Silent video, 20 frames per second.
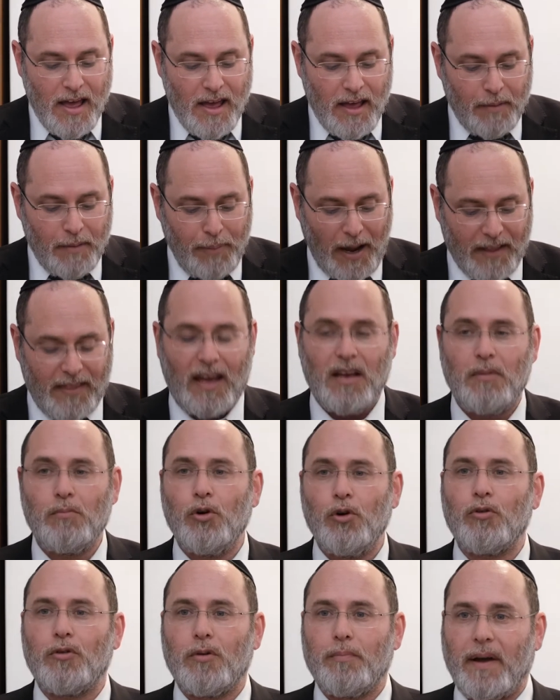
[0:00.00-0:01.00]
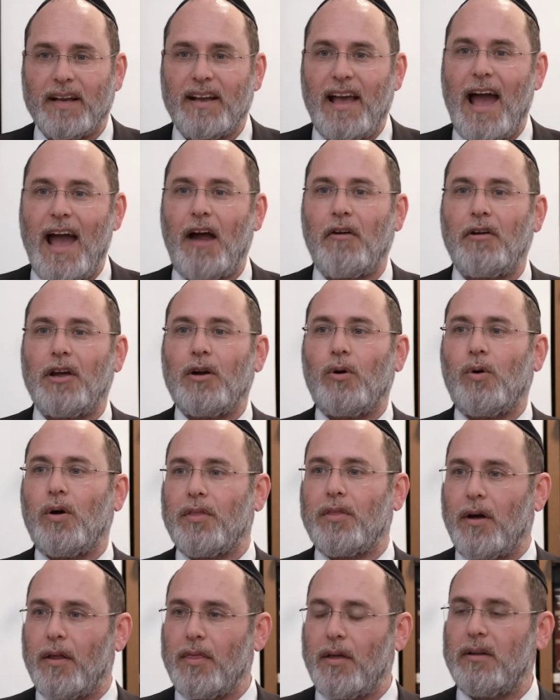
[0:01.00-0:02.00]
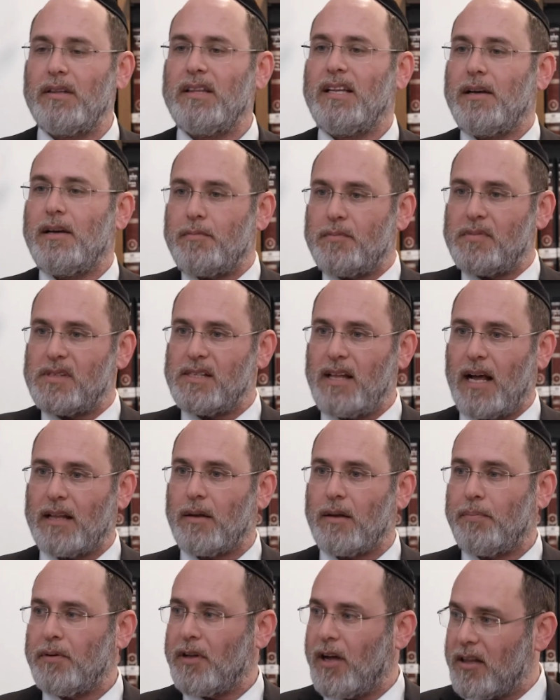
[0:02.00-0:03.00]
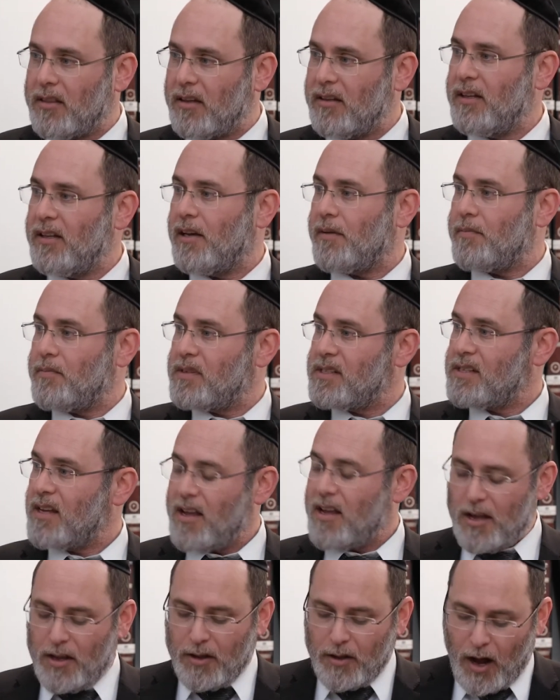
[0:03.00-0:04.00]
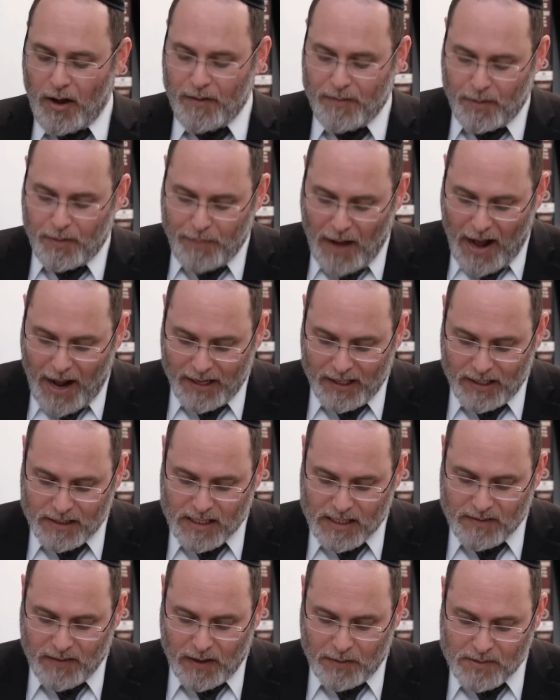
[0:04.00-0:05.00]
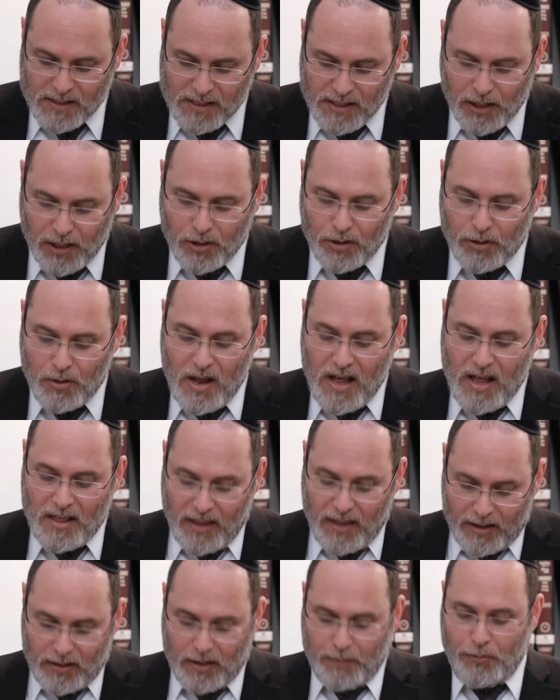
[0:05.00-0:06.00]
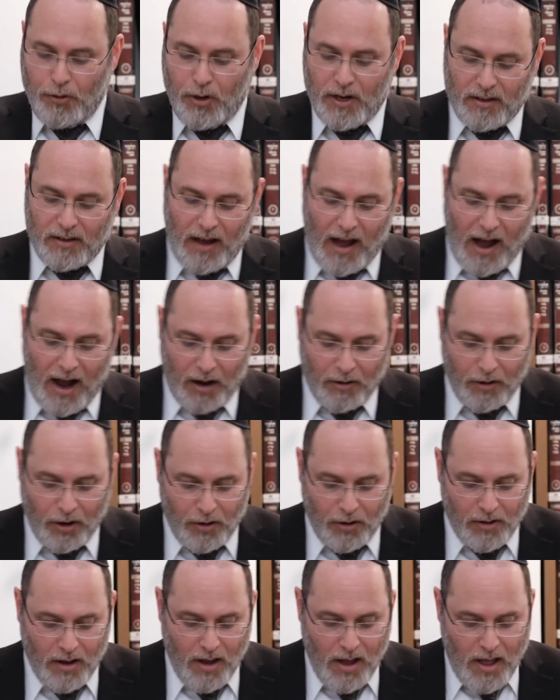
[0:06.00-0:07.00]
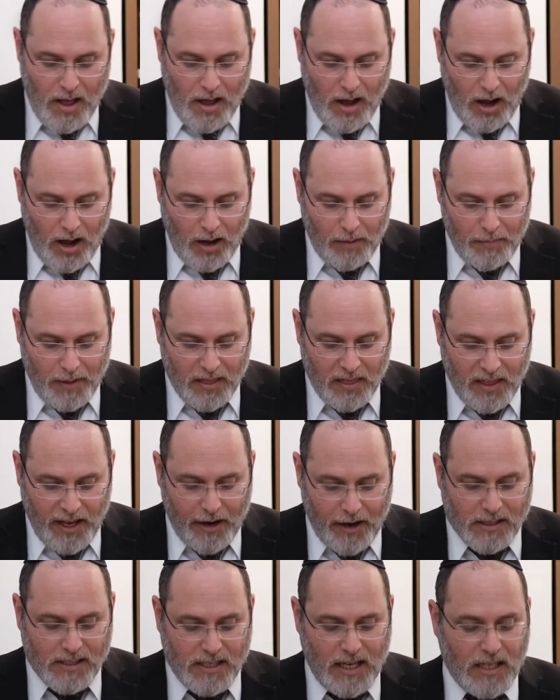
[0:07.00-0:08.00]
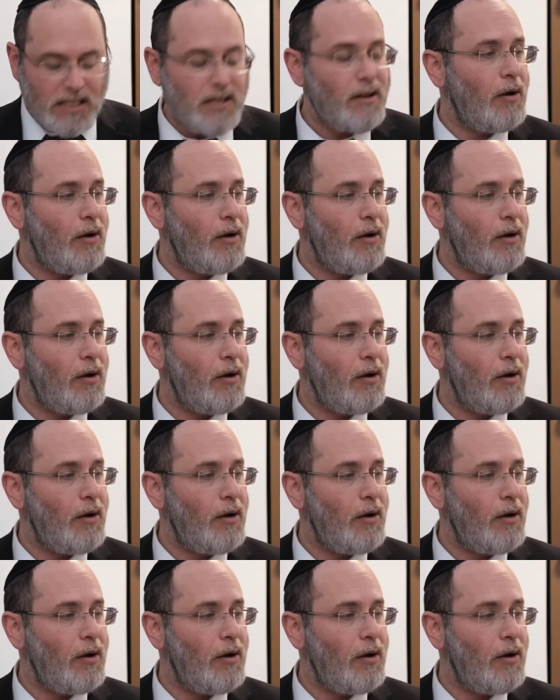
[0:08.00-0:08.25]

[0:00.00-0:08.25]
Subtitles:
by the emurim, by carrying all the limbs, not the blood, the limbs of the body. It says Vayamtziu, that they brought it to Aaron, and there it says